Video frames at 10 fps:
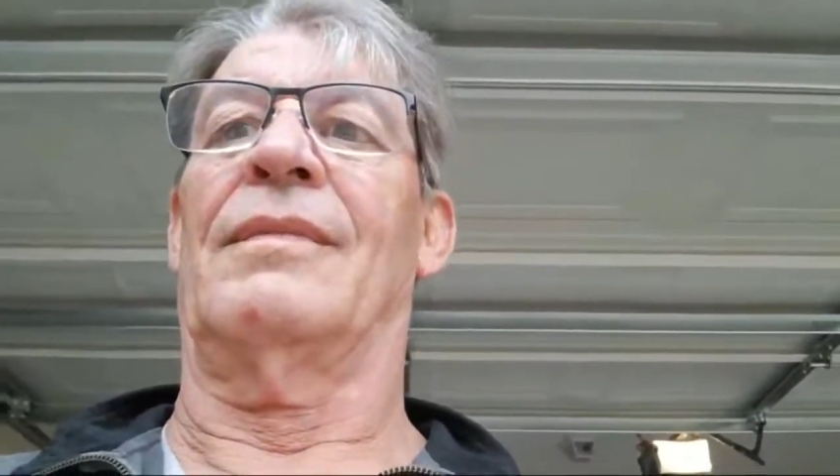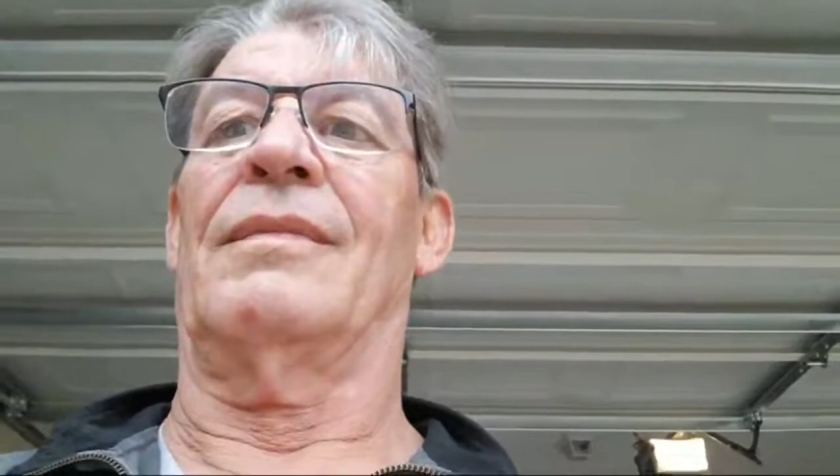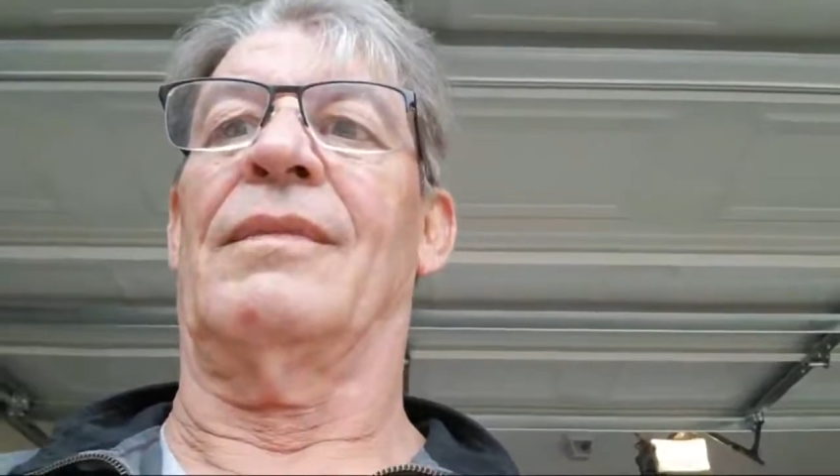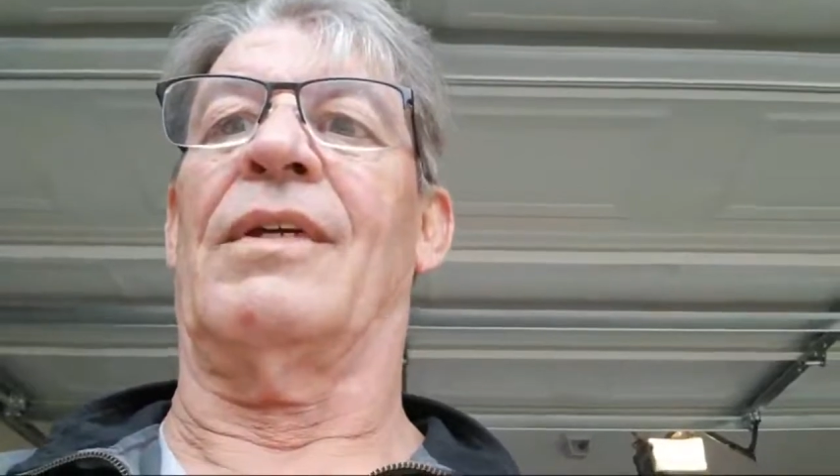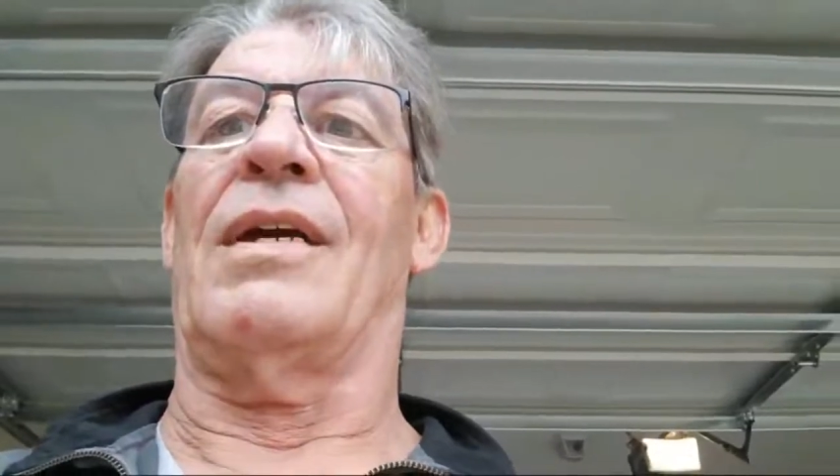
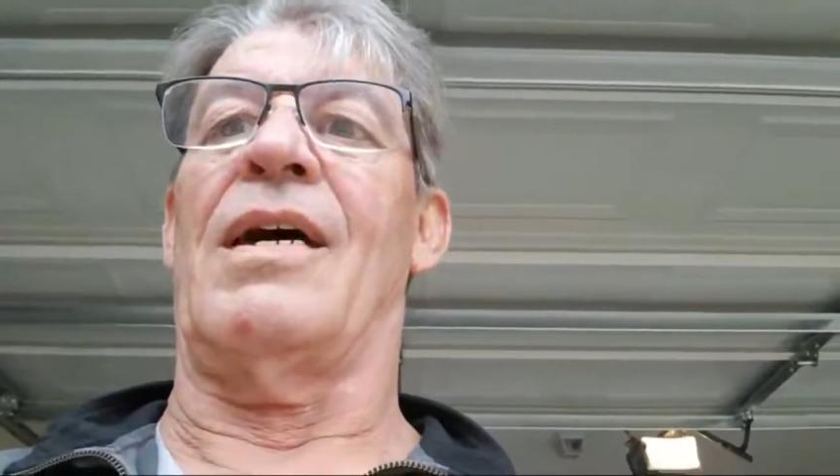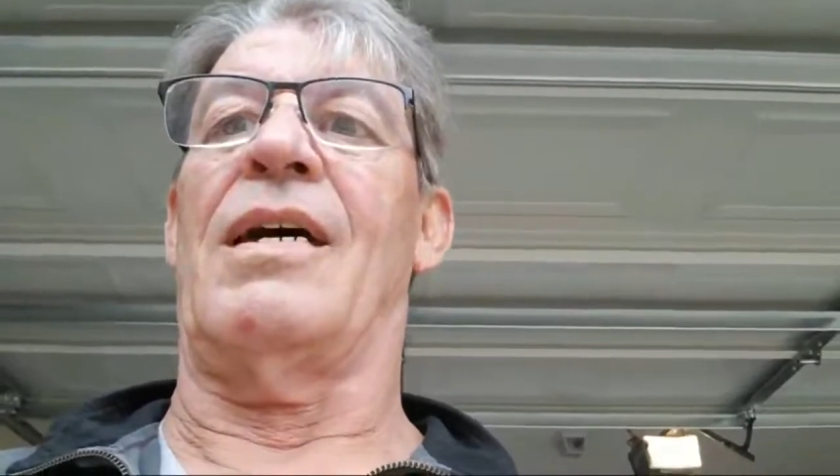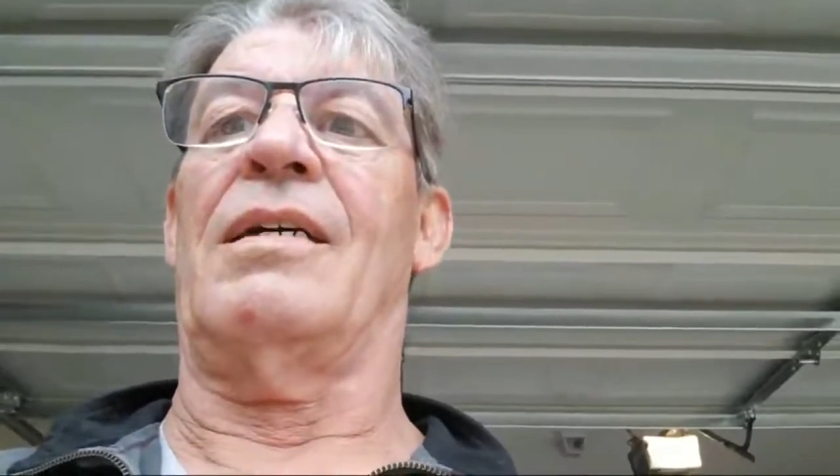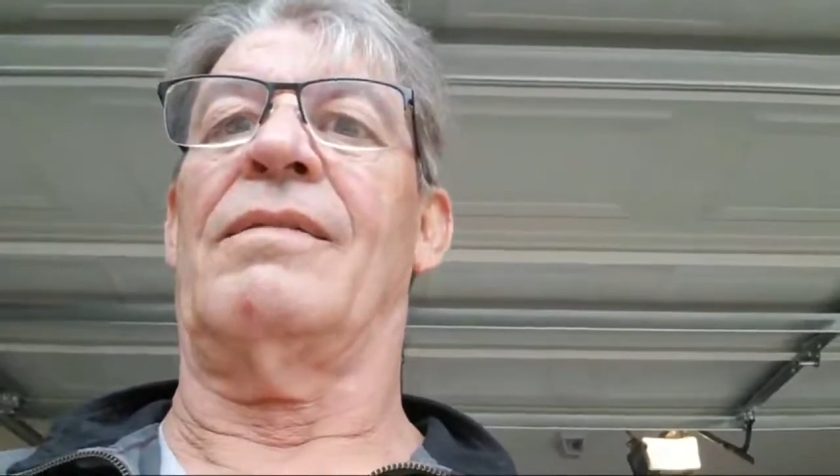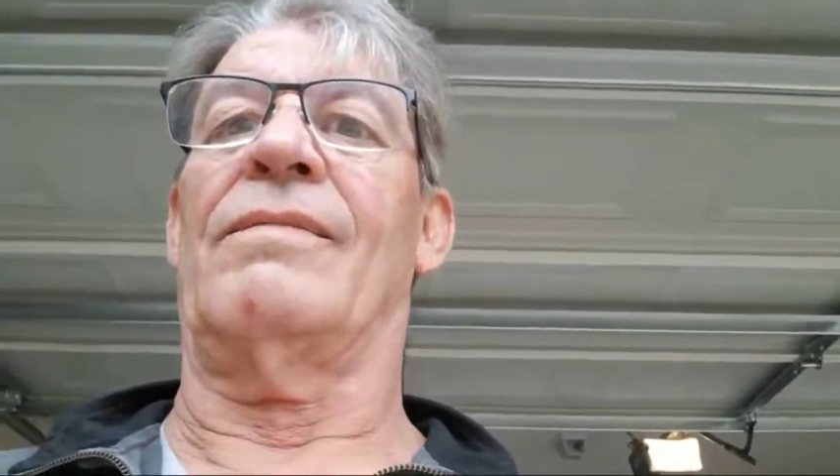Okay?
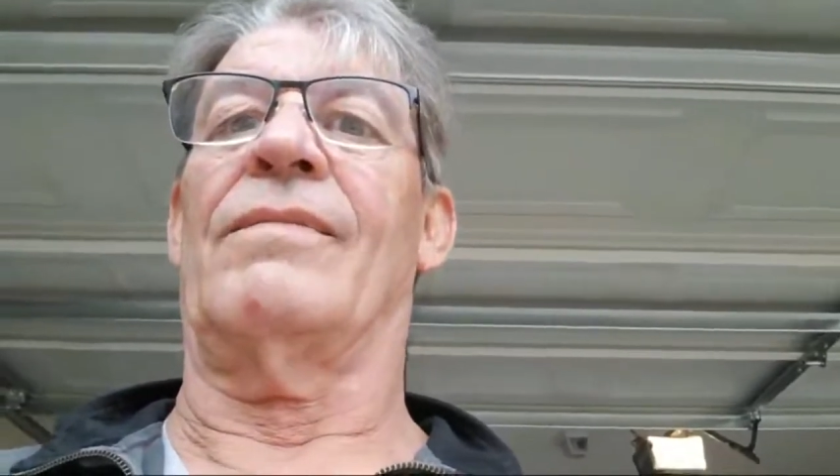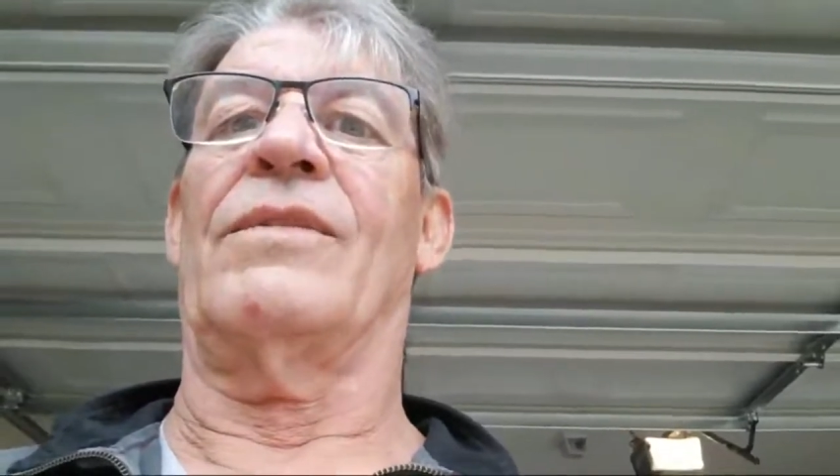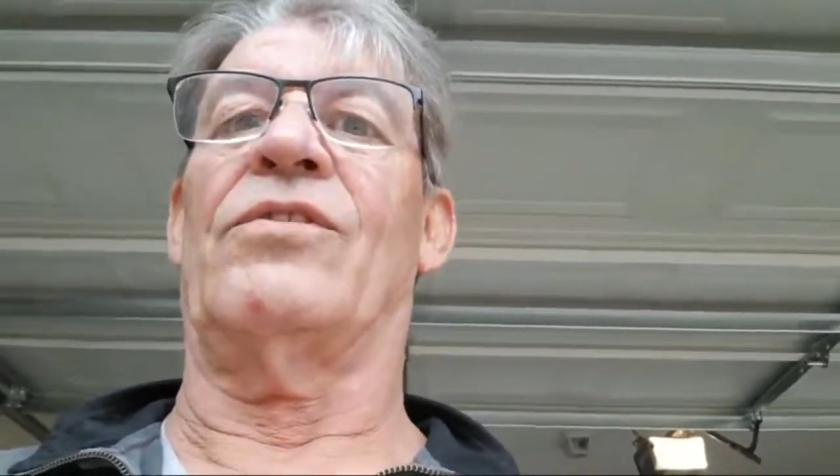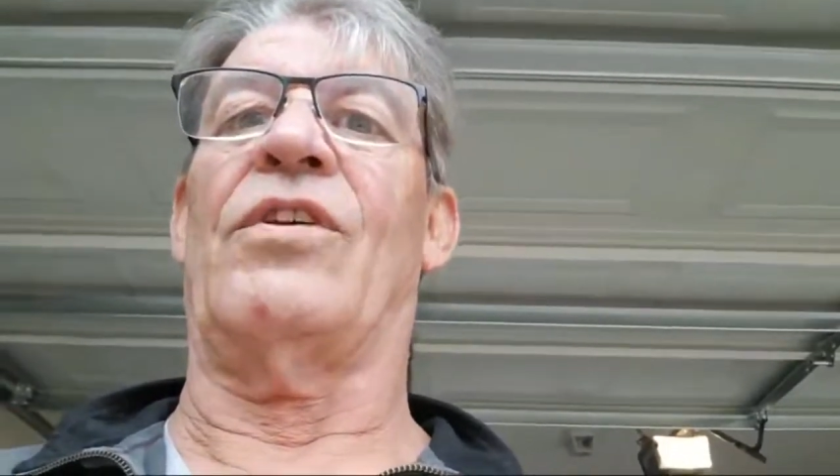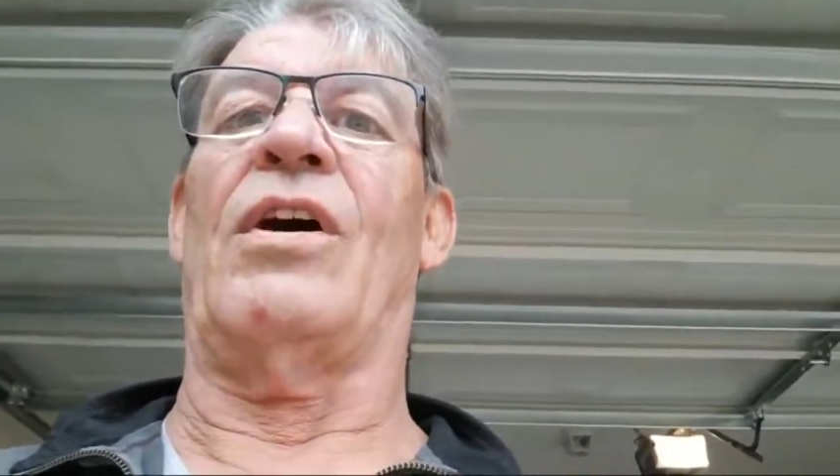
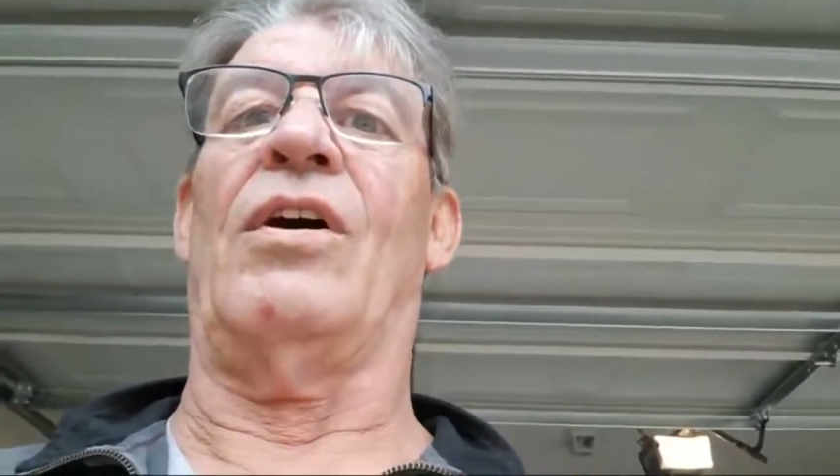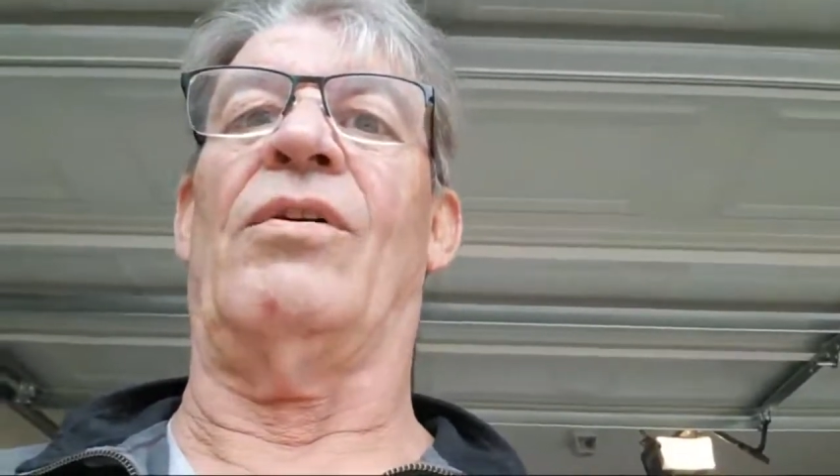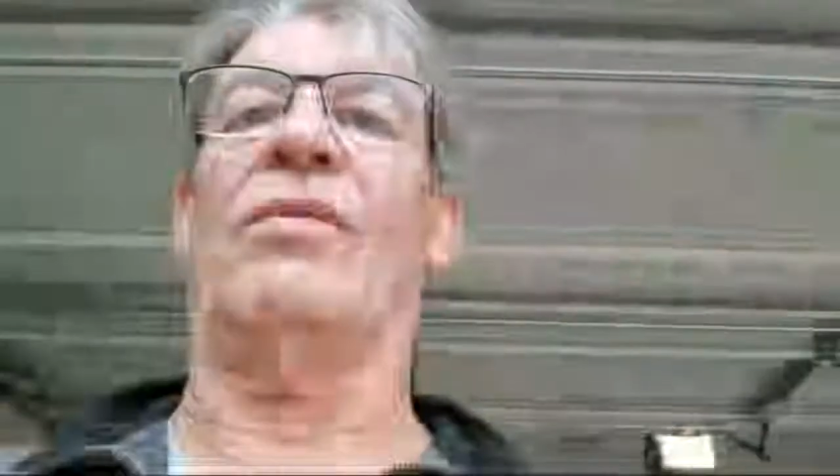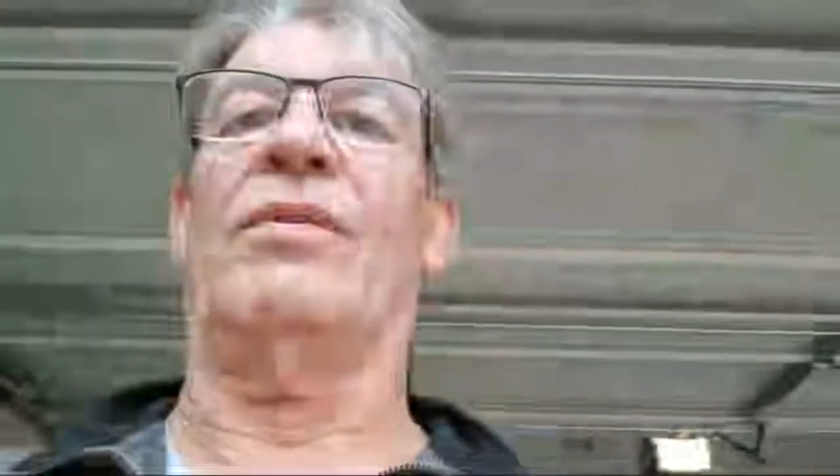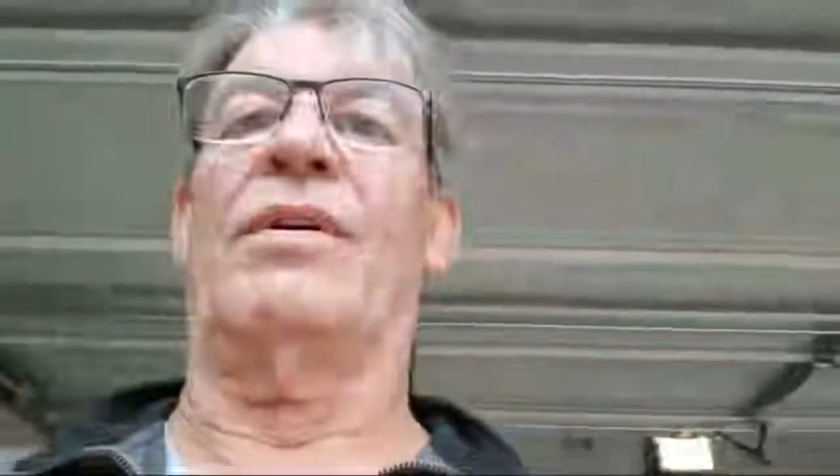So,